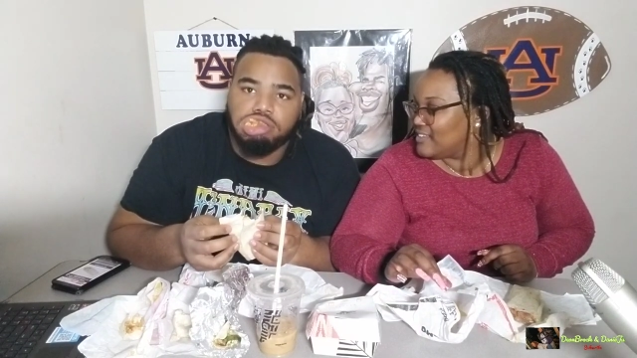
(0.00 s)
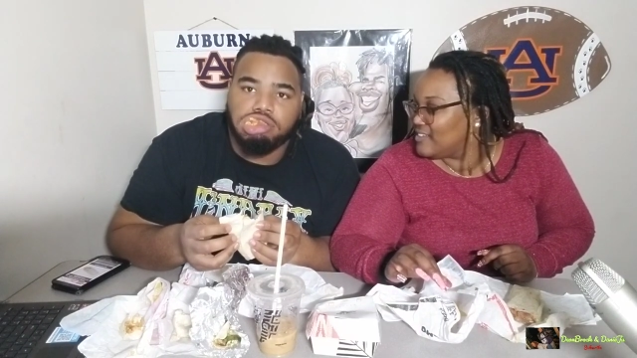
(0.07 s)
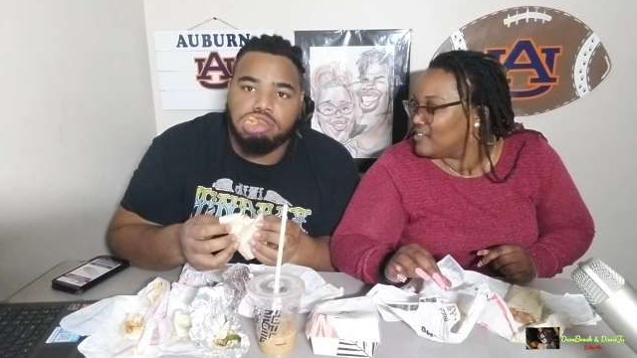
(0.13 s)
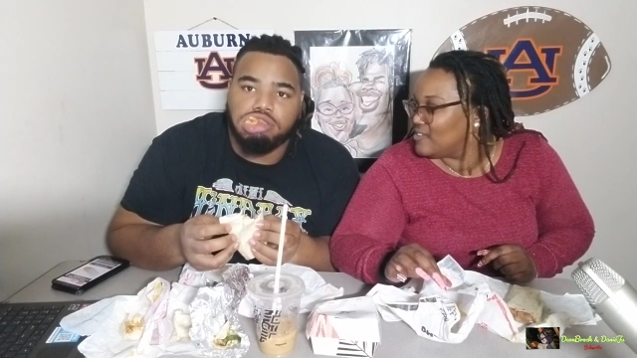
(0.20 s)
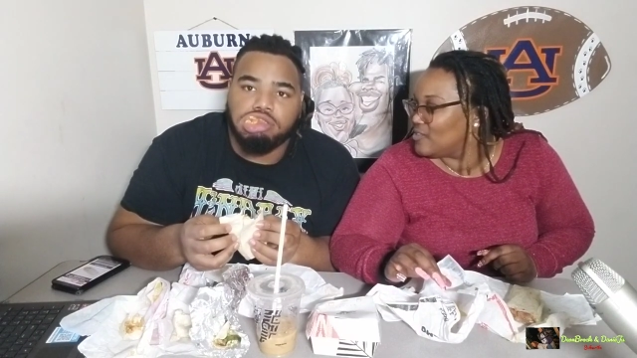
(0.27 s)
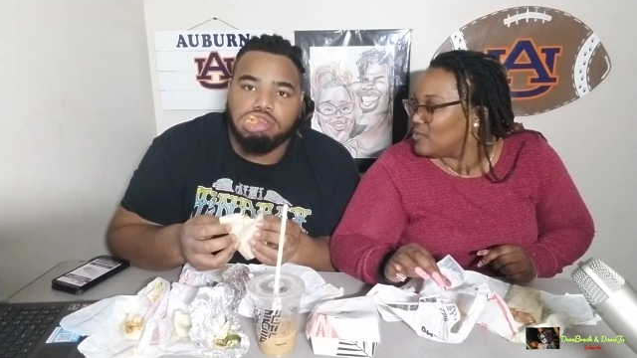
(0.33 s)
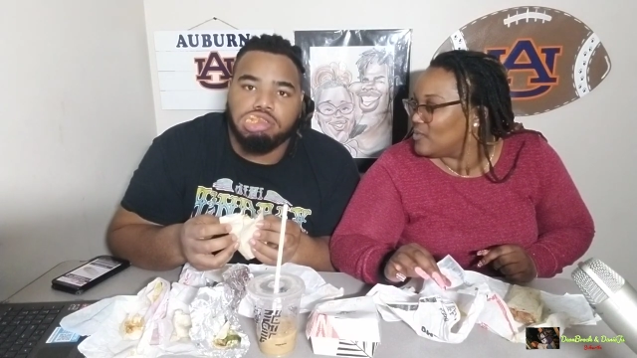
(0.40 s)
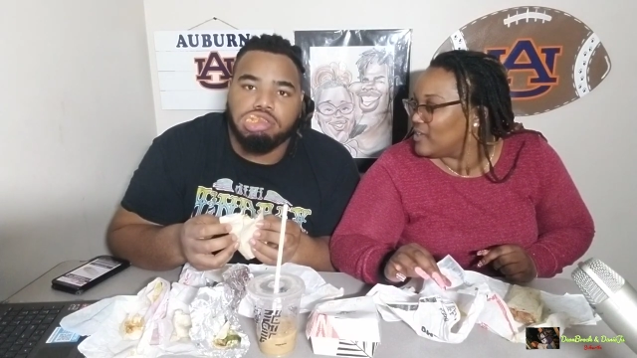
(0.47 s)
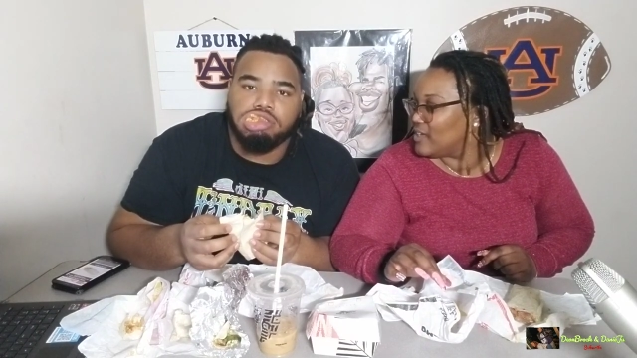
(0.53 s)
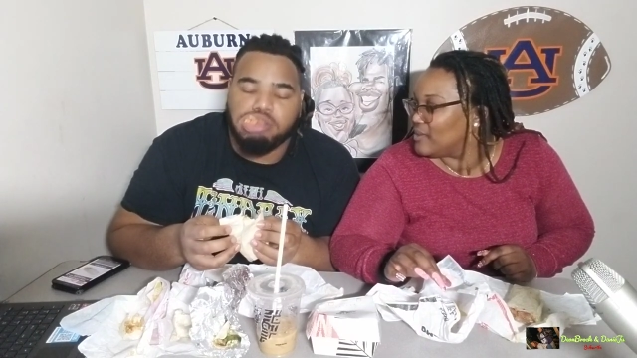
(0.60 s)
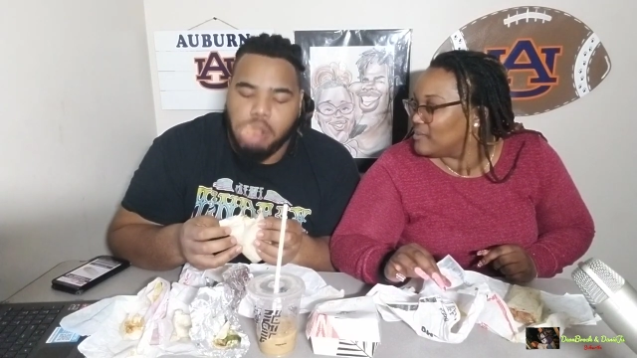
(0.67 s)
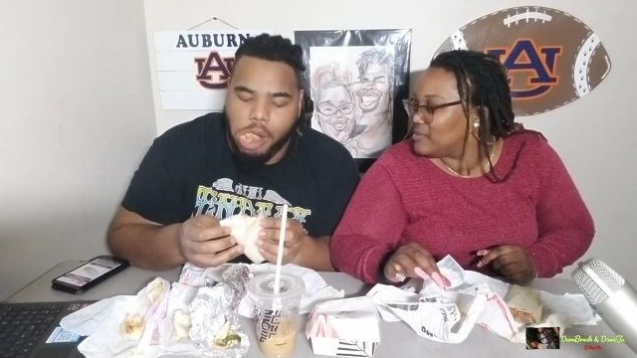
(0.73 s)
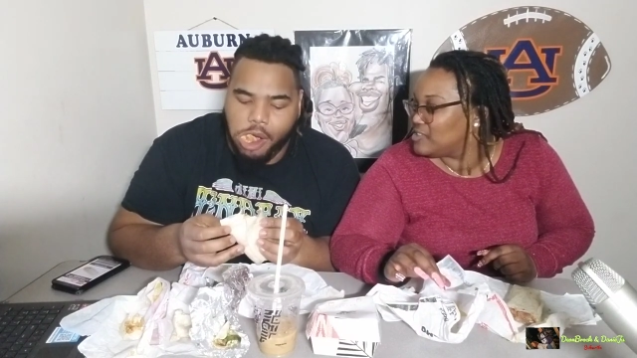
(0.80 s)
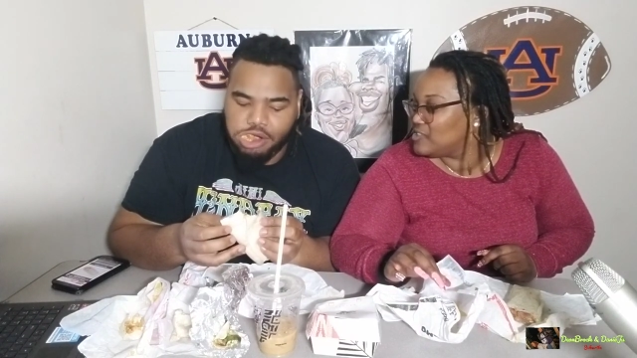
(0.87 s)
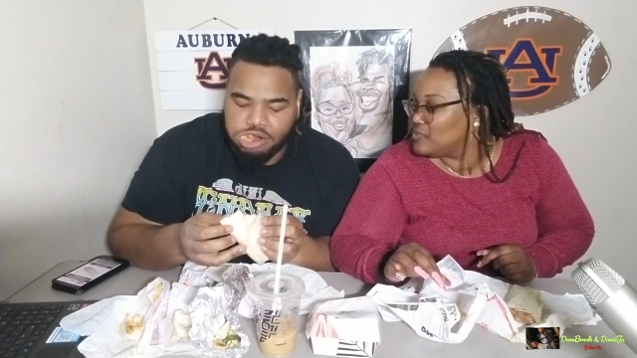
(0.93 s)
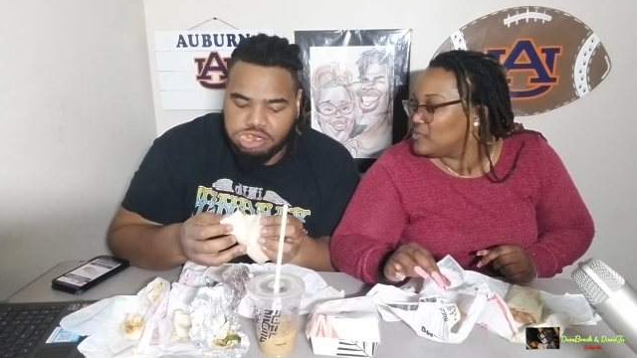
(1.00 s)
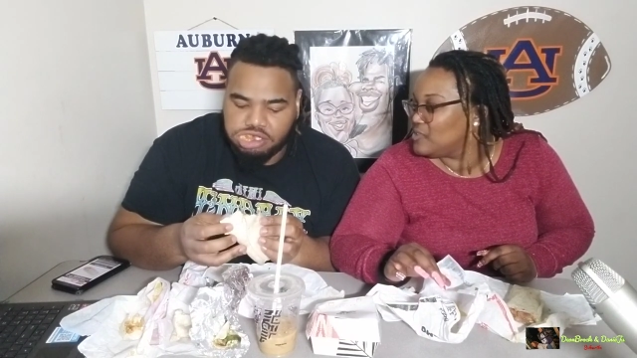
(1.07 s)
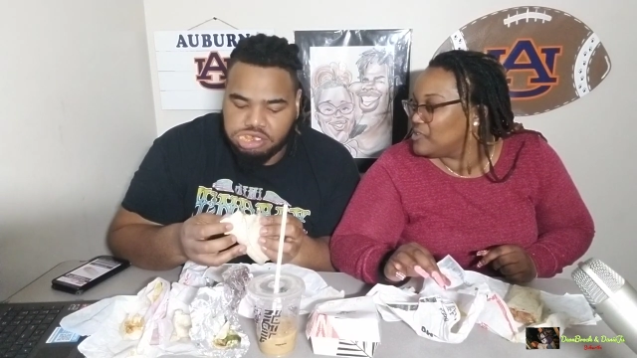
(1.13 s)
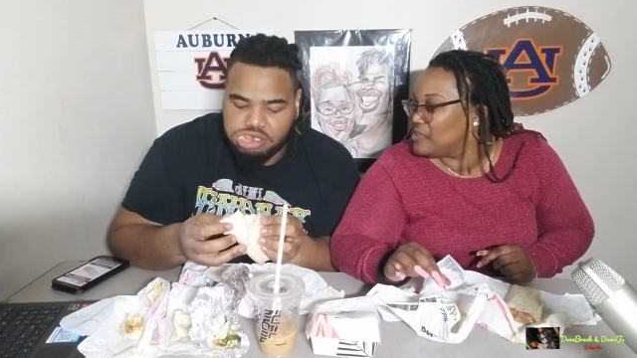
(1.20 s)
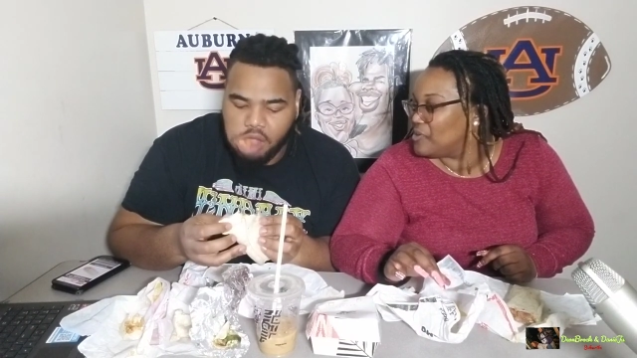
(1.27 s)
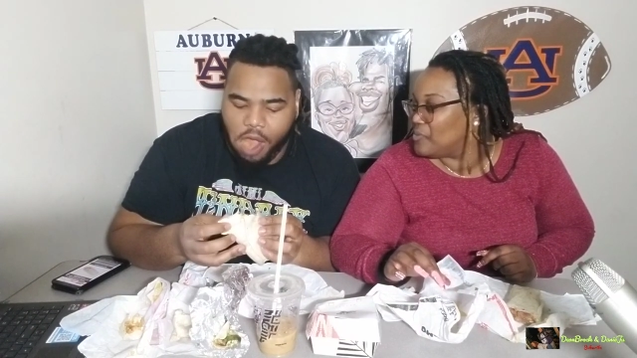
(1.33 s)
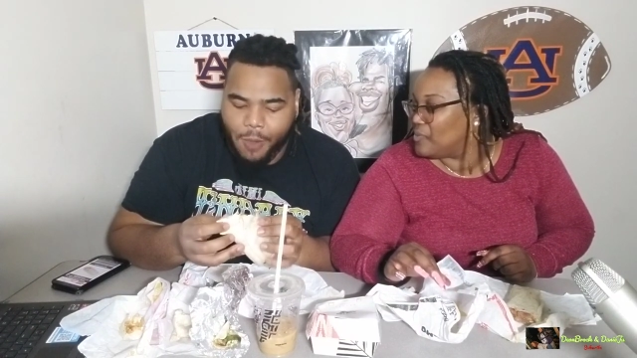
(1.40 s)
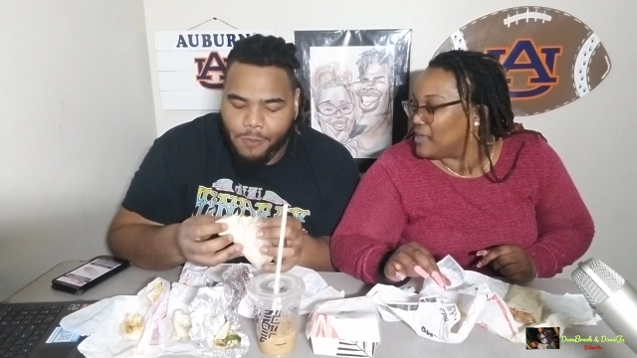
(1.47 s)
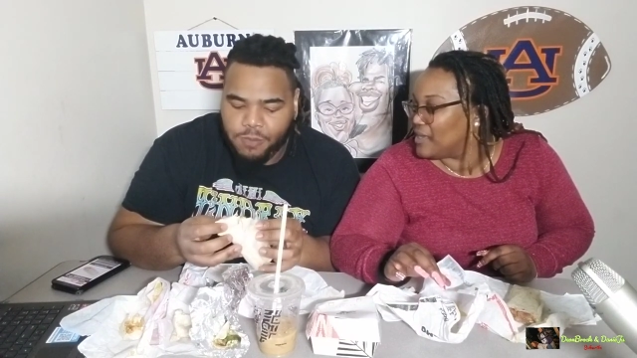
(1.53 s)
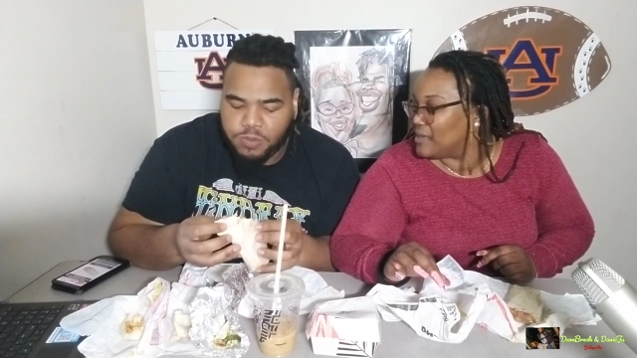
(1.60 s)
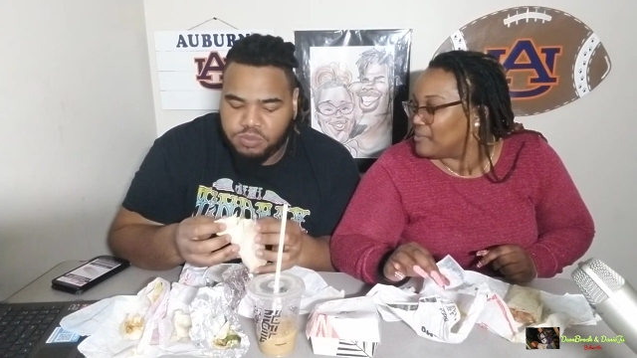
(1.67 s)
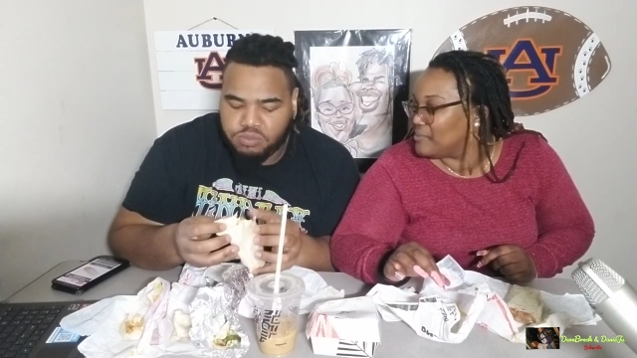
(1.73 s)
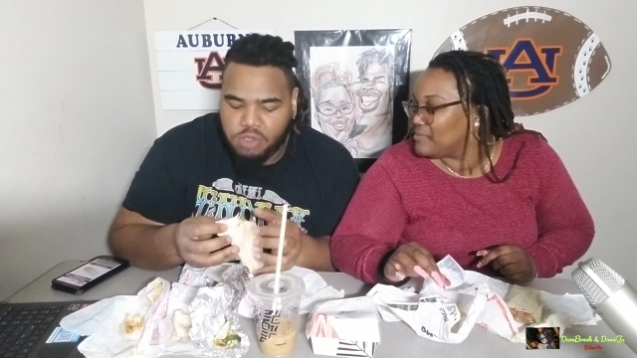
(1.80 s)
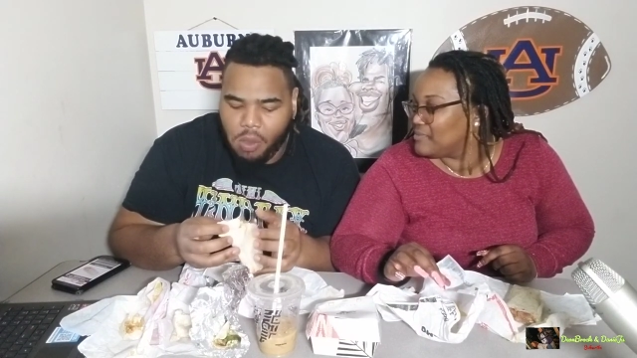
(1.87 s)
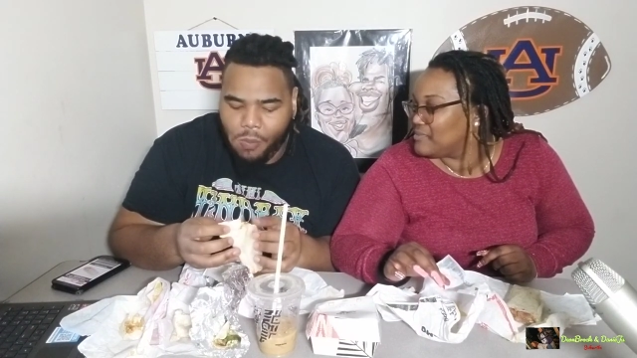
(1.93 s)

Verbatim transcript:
Speaker 1: You a wimp. You should. You a wimp.